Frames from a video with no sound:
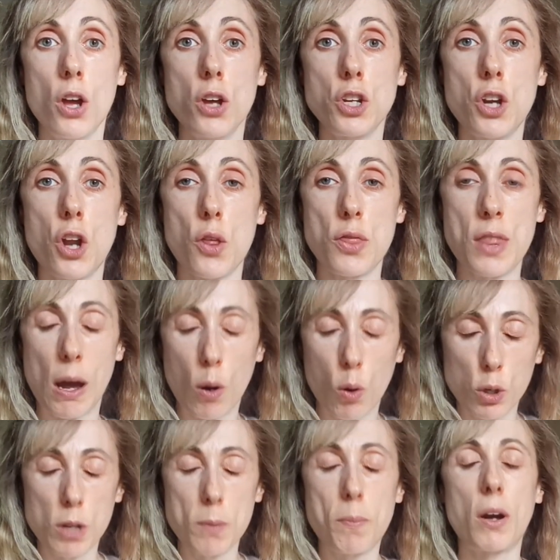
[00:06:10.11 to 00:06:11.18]
that
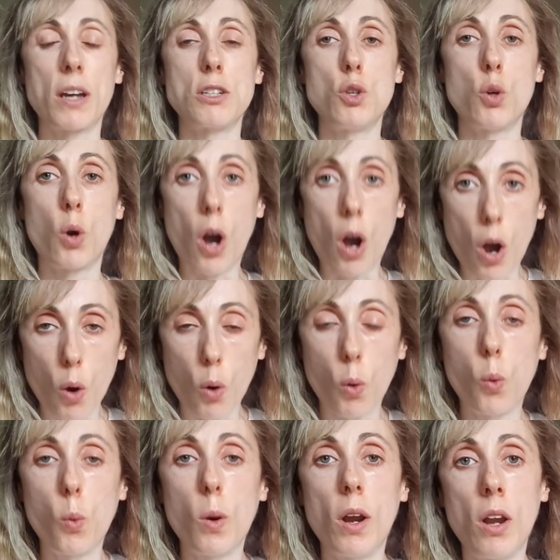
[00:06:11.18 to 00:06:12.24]
occupies your
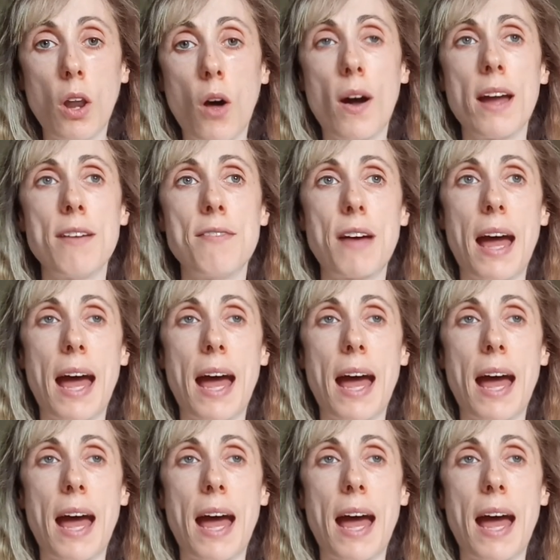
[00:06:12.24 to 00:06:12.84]
whole life